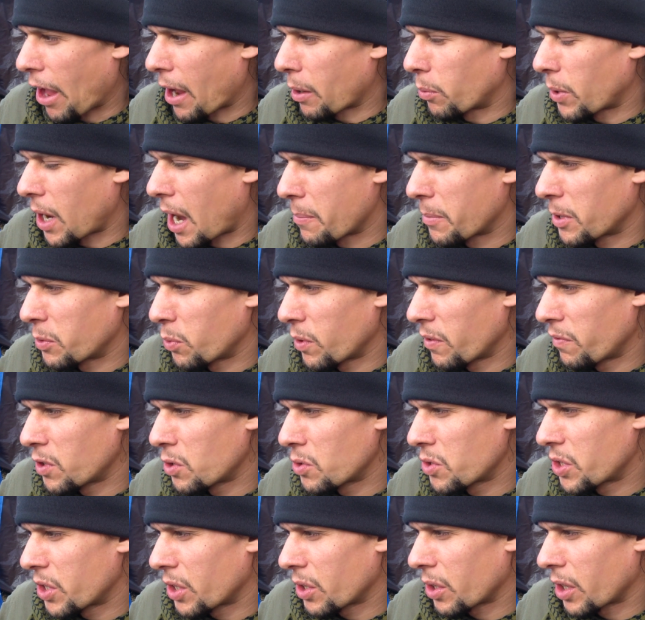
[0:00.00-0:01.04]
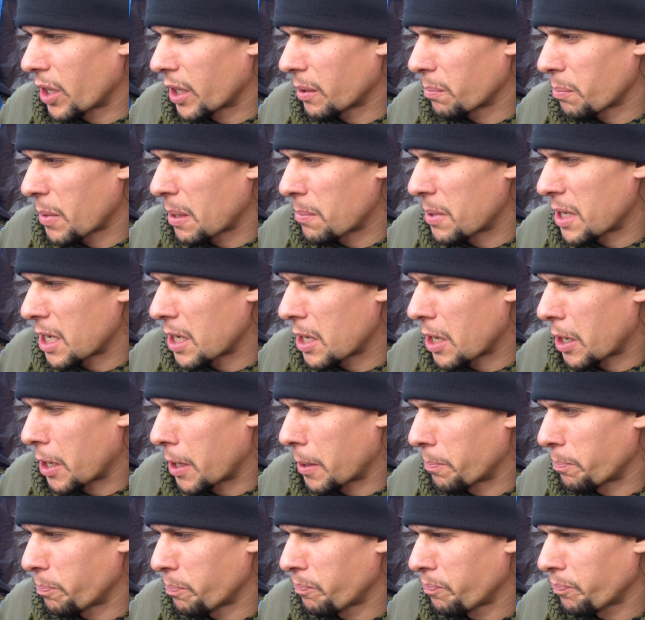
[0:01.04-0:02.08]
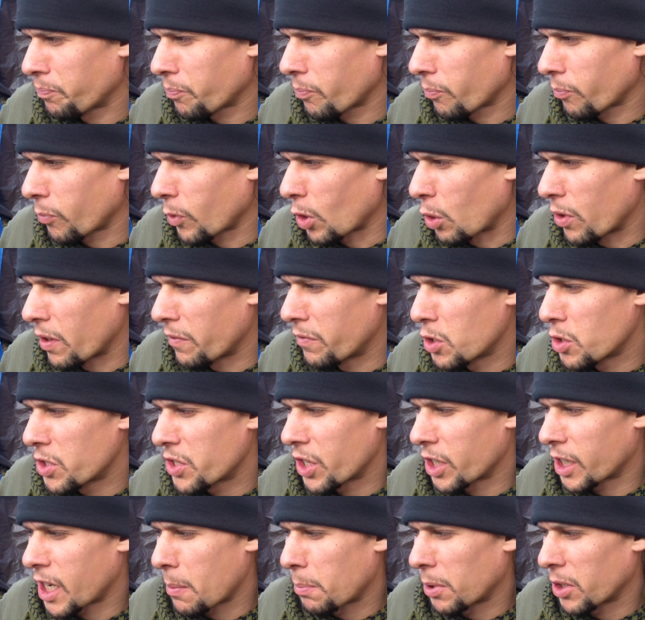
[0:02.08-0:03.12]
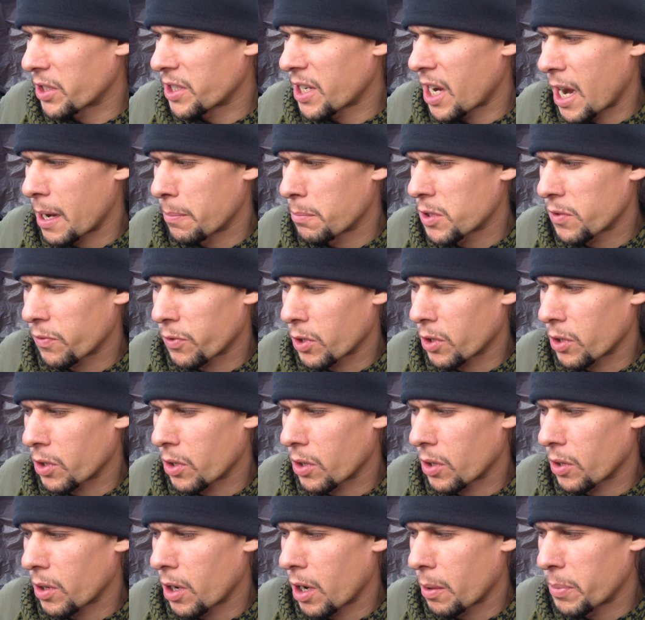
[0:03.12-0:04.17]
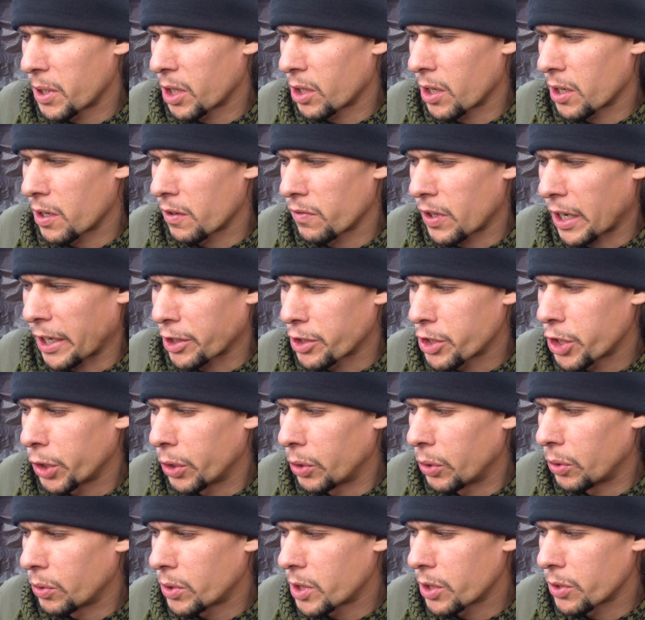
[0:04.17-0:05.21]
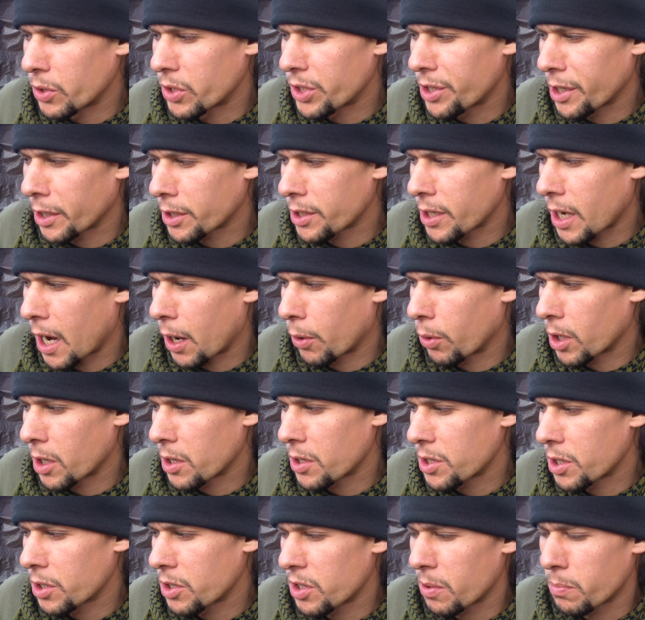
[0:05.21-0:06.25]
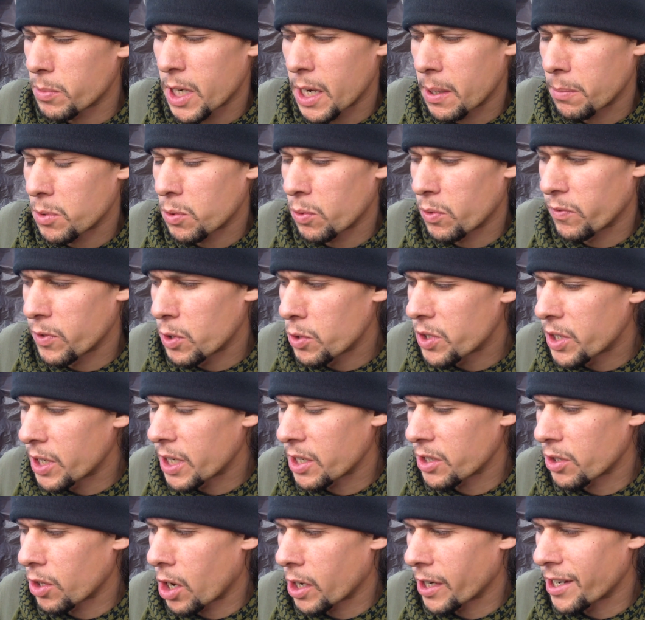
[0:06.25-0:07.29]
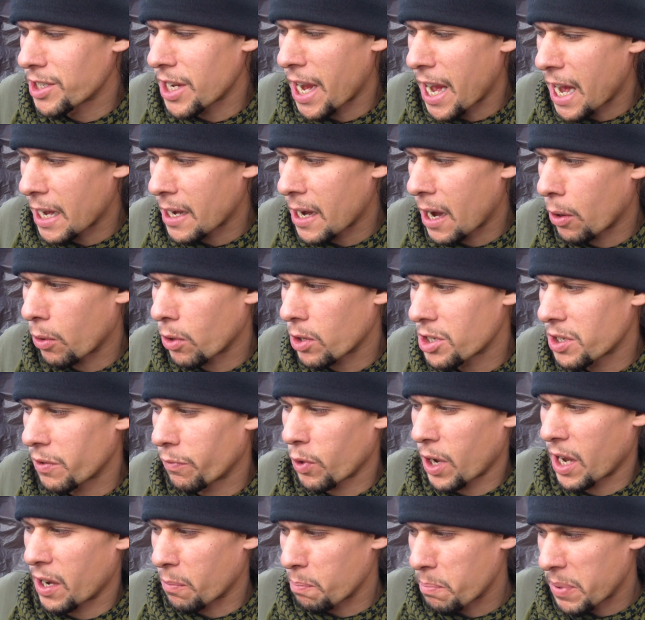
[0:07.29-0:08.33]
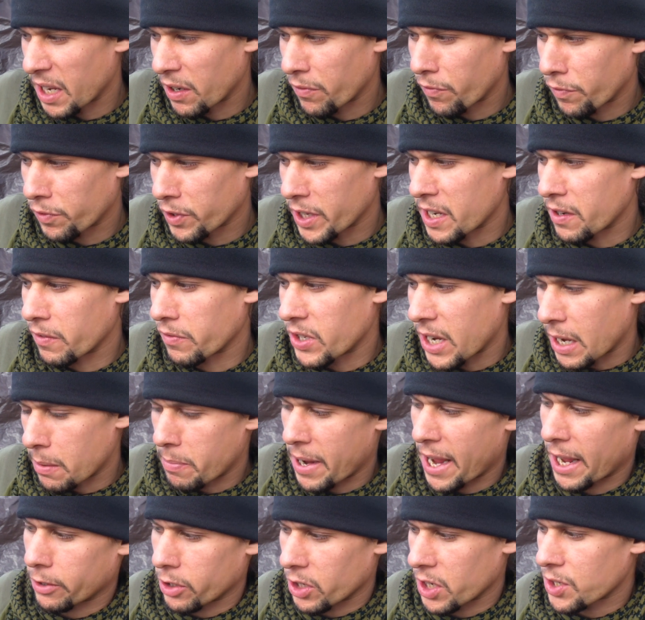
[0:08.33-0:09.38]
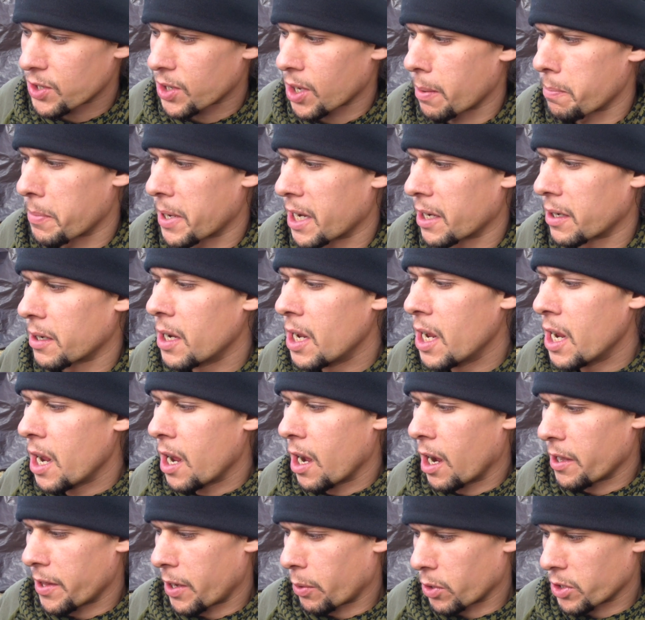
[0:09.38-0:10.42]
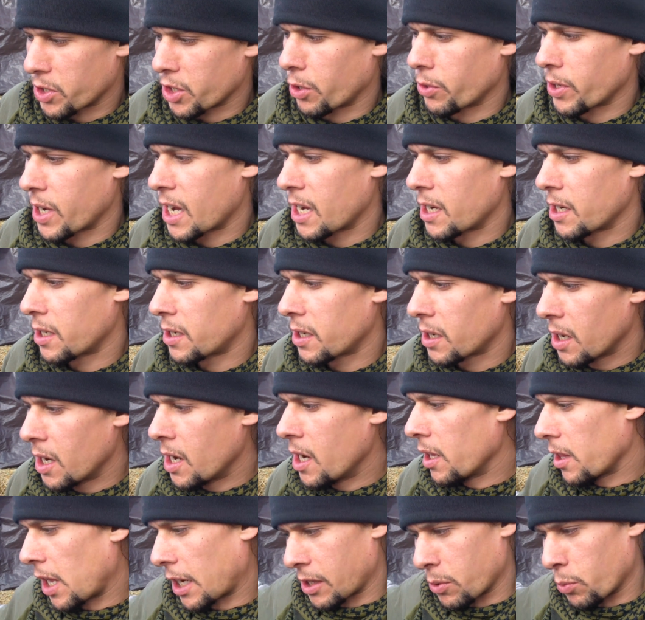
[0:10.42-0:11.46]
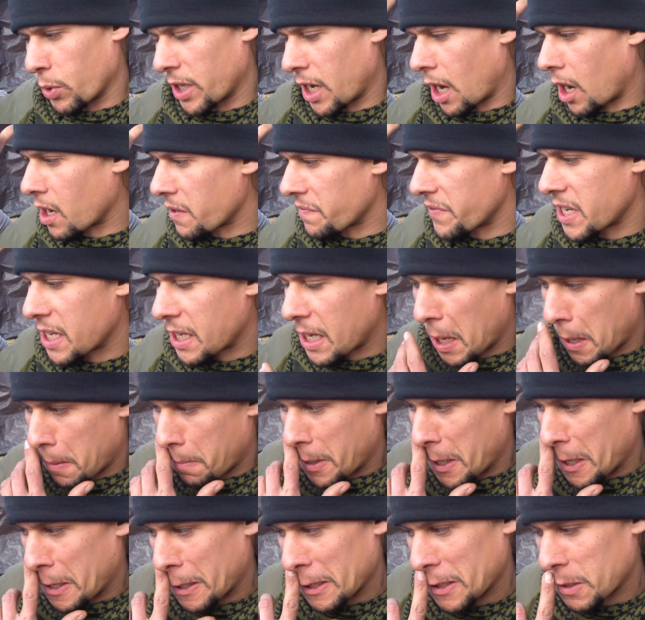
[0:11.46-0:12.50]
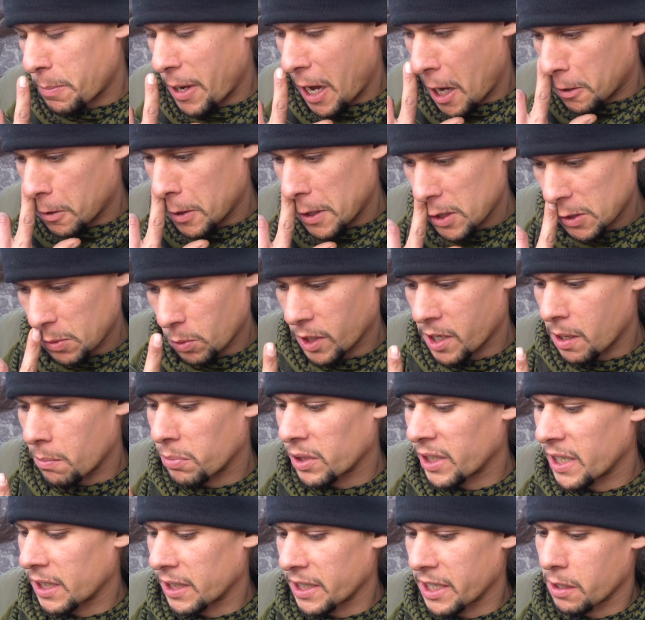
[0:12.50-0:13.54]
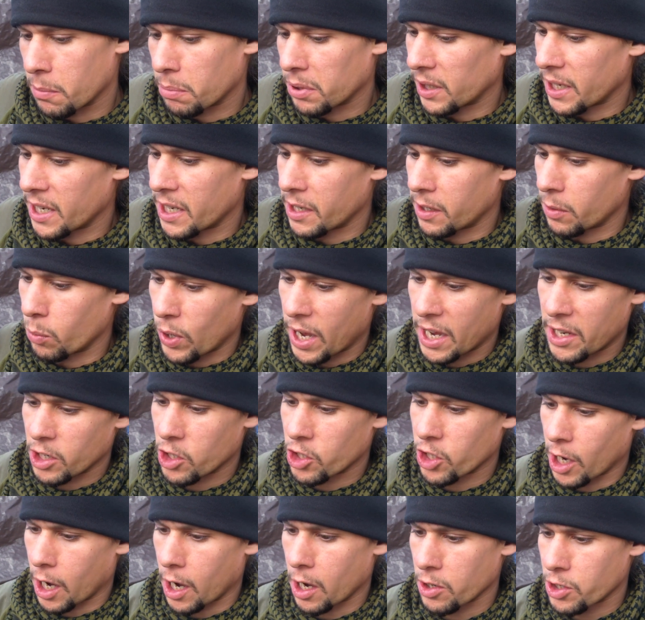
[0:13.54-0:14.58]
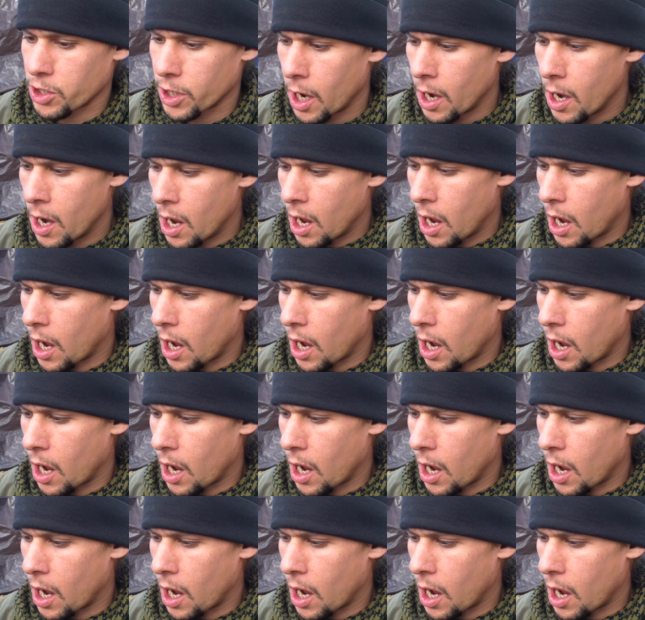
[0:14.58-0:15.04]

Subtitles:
Yeah, we've used it like maybe We've used it a couple of times for a period of like 2 to 6 hours. Sometimes we've used it as long as 8 hours if we had a big fleet of dead batteries come in that were donated. Like when the RV came in, its batteries were completely depleted and we had to charge.